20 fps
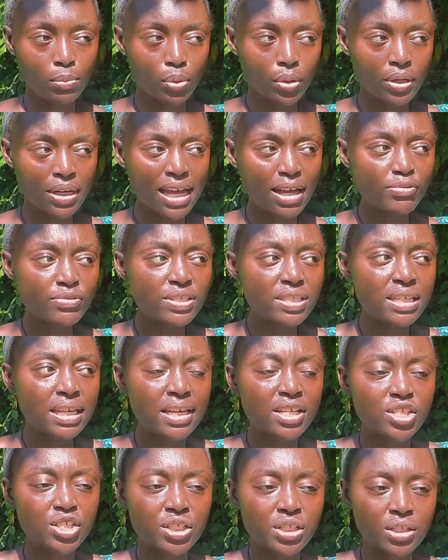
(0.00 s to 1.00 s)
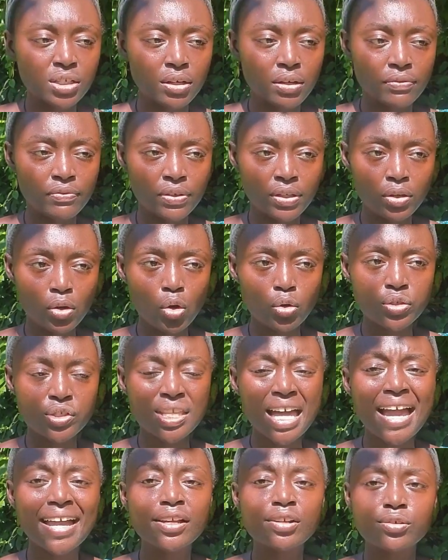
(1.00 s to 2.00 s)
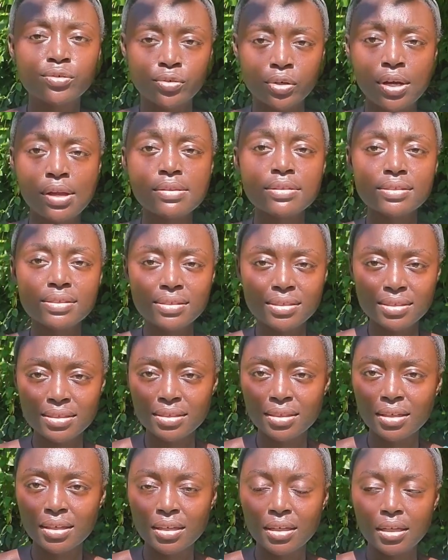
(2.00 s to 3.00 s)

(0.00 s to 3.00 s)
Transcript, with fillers: pronunciation of it, Osiris,